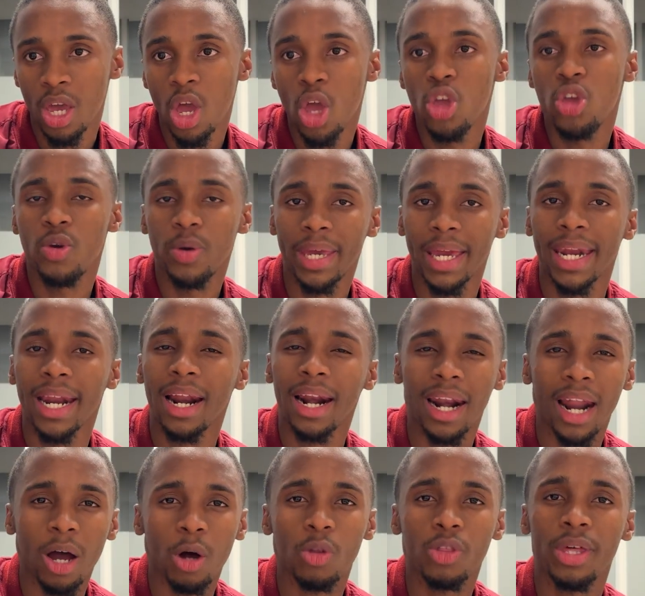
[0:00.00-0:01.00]
You can
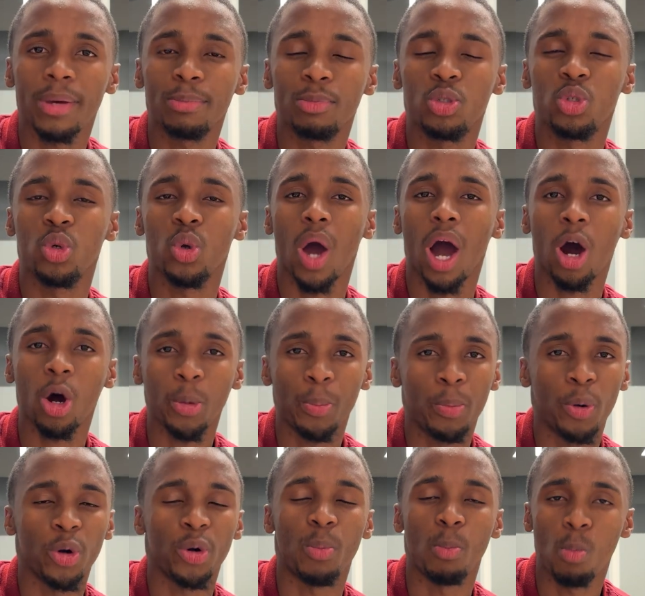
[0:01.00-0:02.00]
allow them to
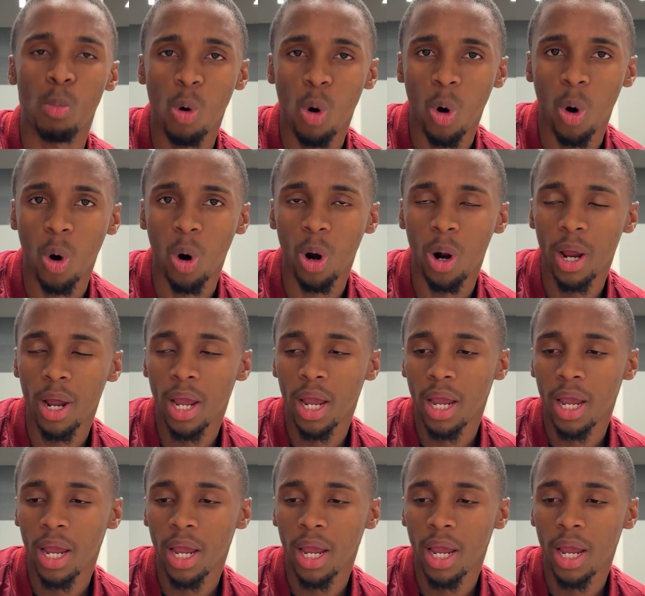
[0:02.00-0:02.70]
output more